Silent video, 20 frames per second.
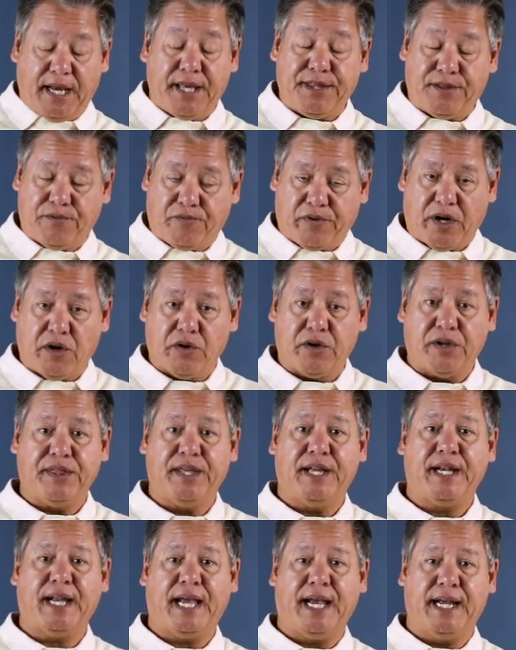And the REL
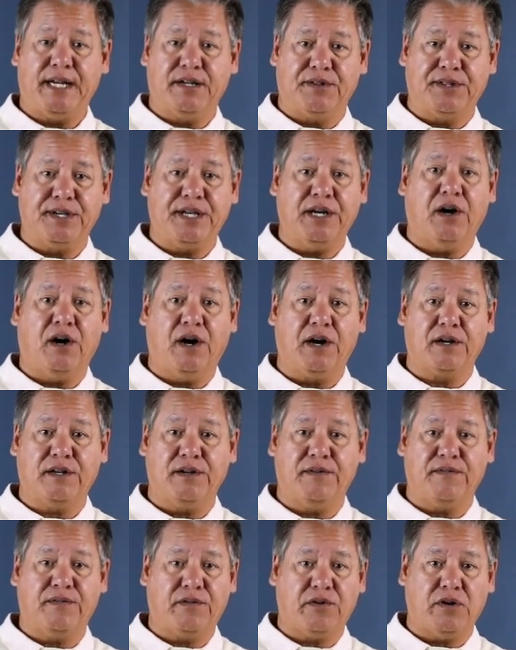can then handle the
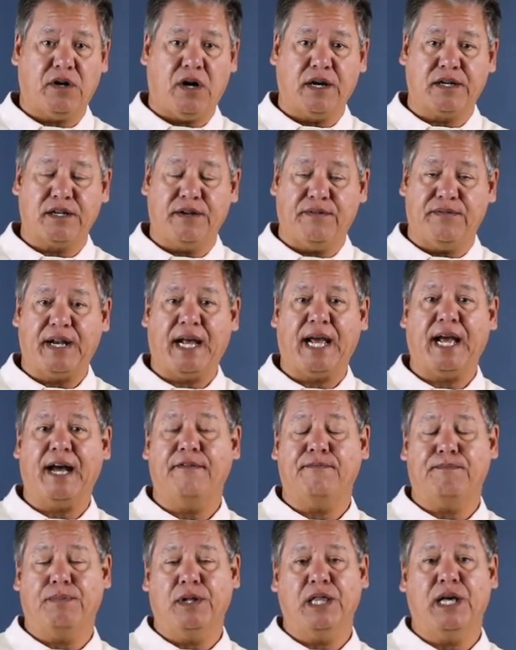octave or octave and a
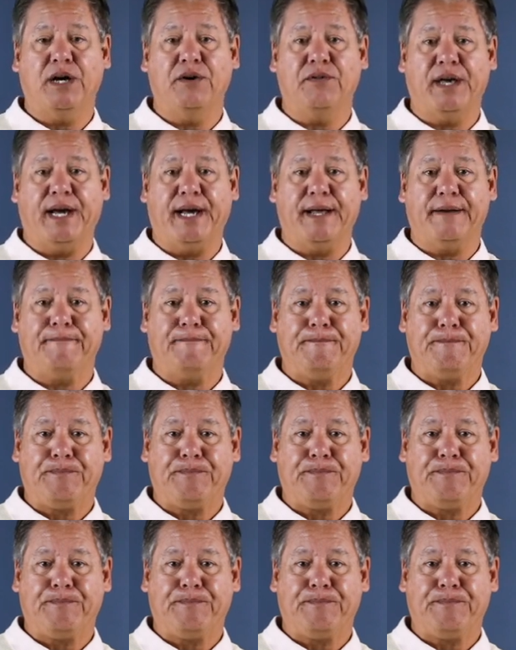half below that.